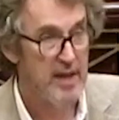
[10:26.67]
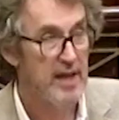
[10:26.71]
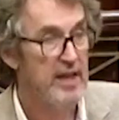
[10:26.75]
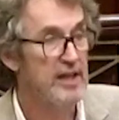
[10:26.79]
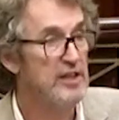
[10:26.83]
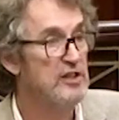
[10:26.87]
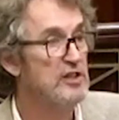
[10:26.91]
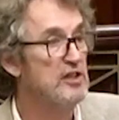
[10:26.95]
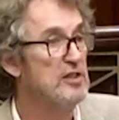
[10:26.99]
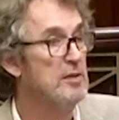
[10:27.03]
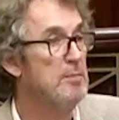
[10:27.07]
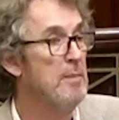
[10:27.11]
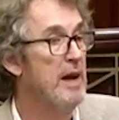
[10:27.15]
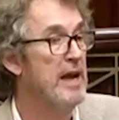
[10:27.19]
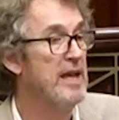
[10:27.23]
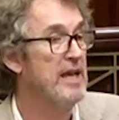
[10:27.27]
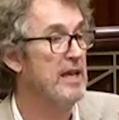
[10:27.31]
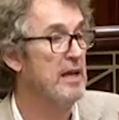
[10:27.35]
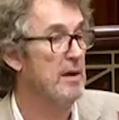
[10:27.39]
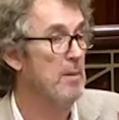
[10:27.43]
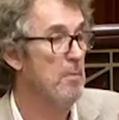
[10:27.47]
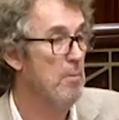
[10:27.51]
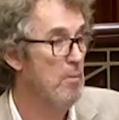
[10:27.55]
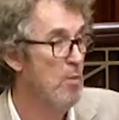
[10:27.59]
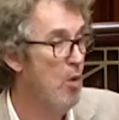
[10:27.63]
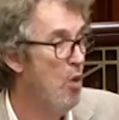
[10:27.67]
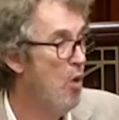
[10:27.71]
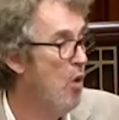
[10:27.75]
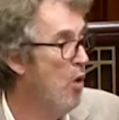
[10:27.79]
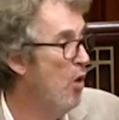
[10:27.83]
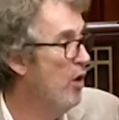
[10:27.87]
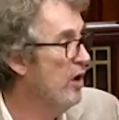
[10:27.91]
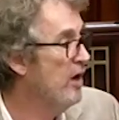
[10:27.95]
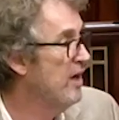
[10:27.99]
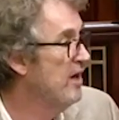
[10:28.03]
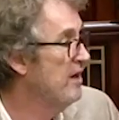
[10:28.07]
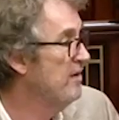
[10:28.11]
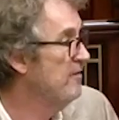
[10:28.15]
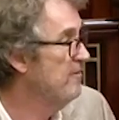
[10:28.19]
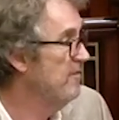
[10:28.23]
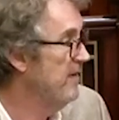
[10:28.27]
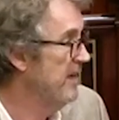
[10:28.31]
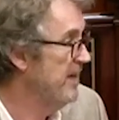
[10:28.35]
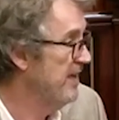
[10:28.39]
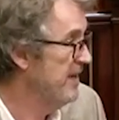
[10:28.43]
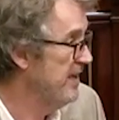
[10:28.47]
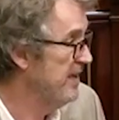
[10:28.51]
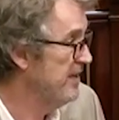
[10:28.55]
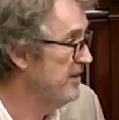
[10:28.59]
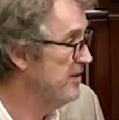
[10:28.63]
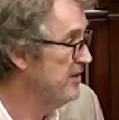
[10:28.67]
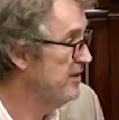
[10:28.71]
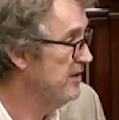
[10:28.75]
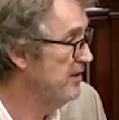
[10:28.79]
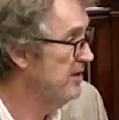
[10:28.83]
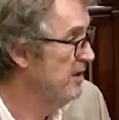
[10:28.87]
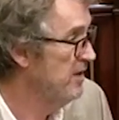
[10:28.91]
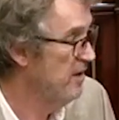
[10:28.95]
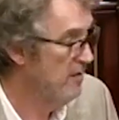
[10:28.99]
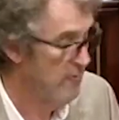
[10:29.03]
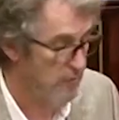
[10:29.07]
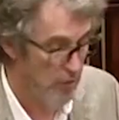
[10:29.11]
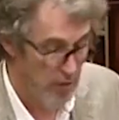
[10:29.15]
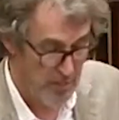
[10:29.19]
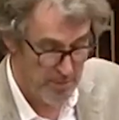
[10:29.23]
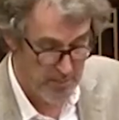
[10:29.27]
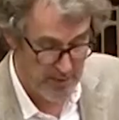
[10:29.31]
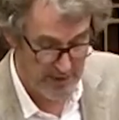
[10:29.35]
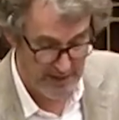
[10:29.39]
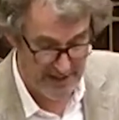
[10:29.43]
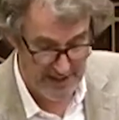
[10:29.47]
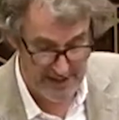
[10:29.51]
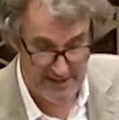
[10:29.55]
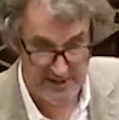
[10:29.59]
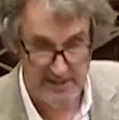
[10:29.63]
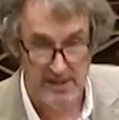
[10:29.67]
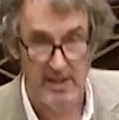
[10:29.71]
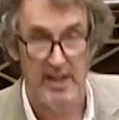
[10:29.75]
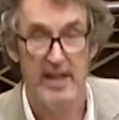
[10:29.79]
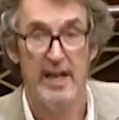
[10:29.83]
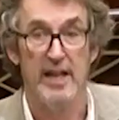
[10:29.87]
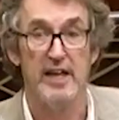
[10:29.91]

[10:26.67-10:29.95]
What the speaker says: is to make it more convenient for police.